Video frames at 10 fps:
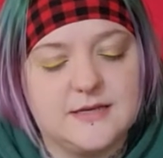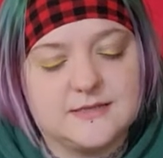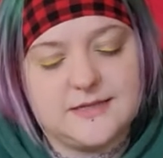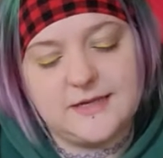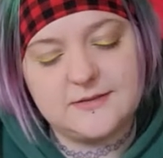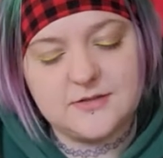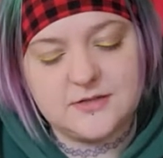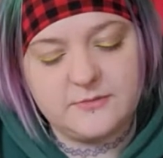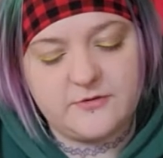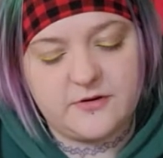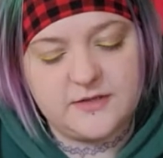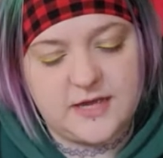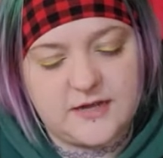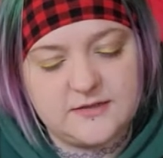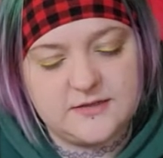It's like, don't get me wrong,
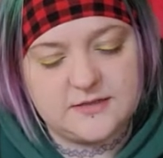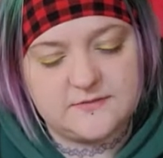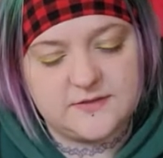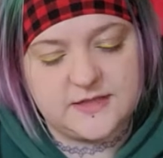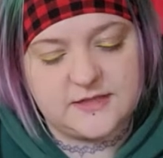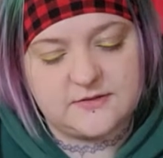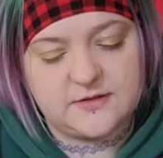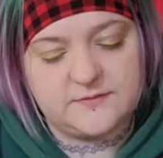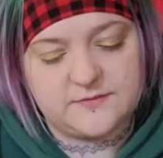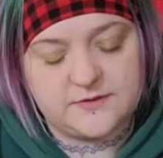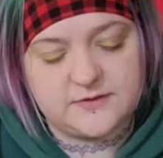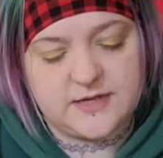yeah, you can fit like grapefruits,